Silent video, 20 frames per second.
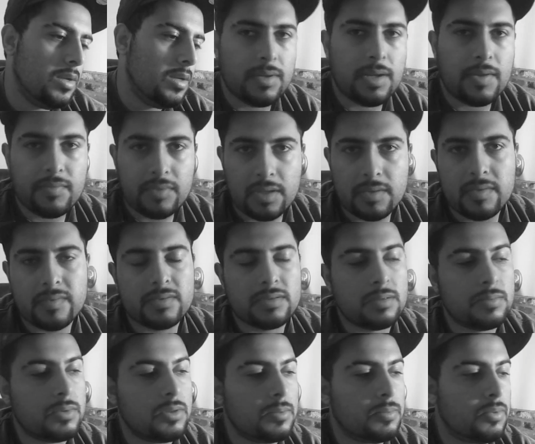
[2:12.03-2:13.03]
have to give
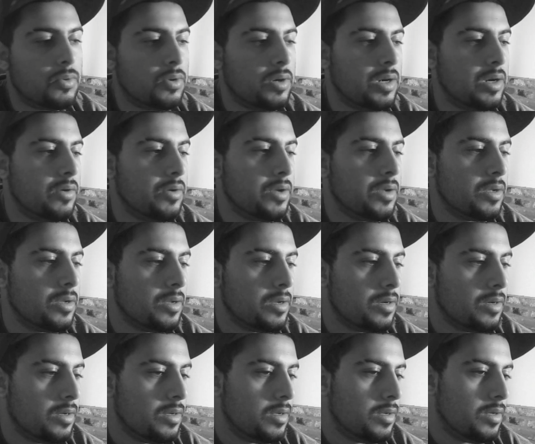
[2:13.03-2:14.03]
some of the port area
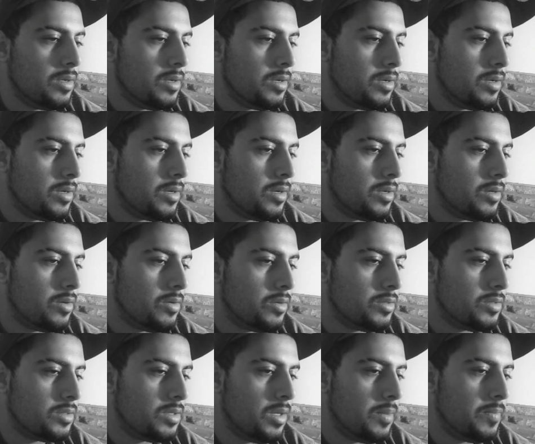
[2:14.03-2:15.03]
in order
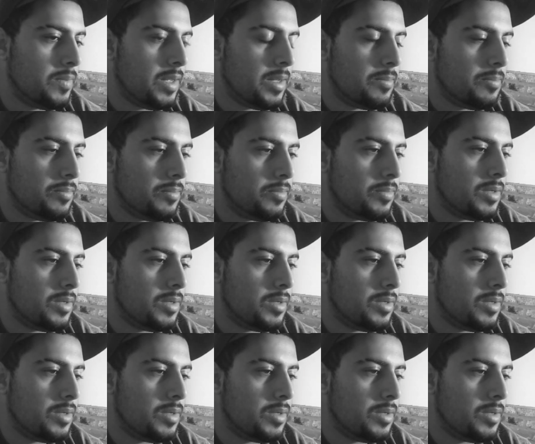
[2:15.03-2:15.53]
to keep that